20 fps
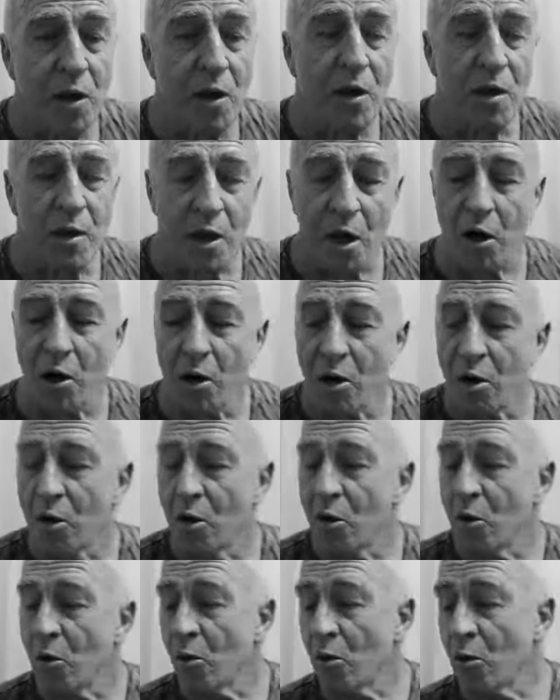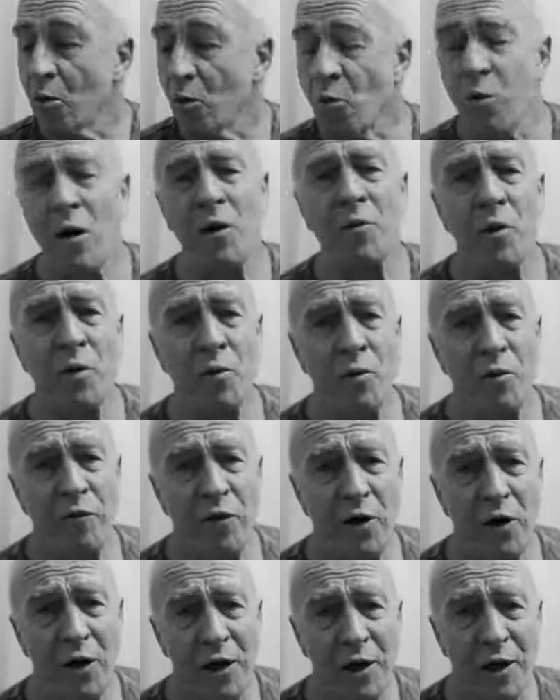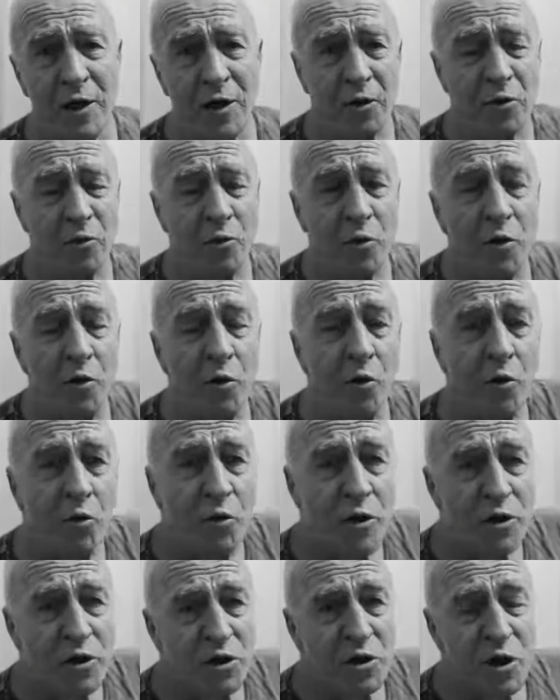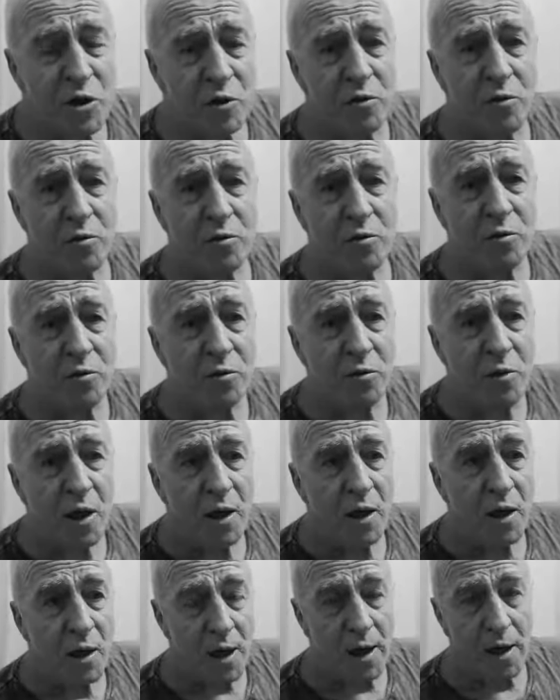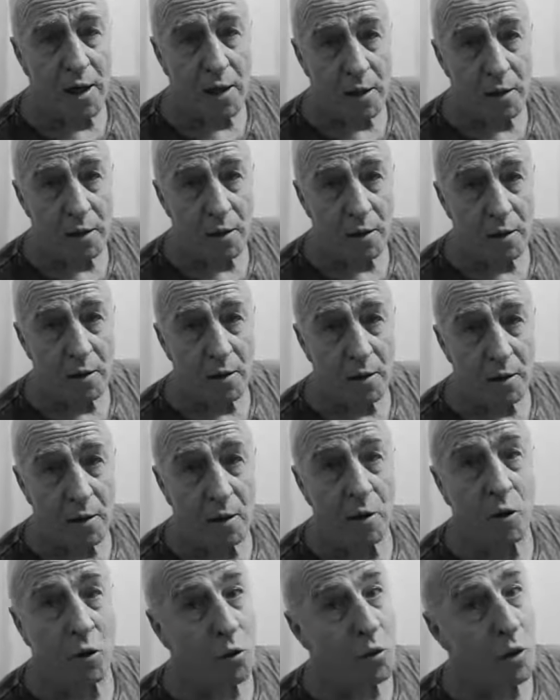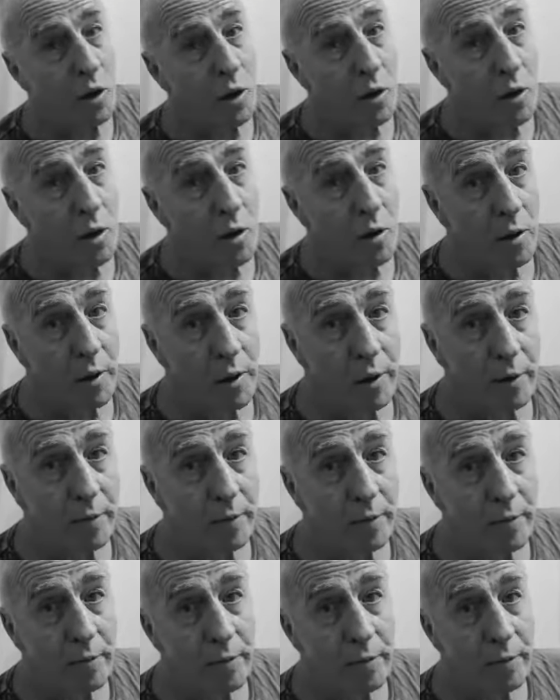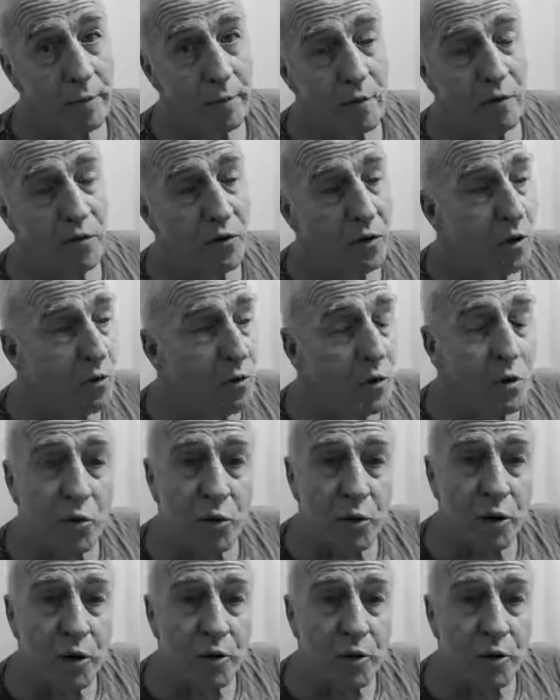Now, when we were very little, we were always told, hey, look where you're going. If you don't look where you're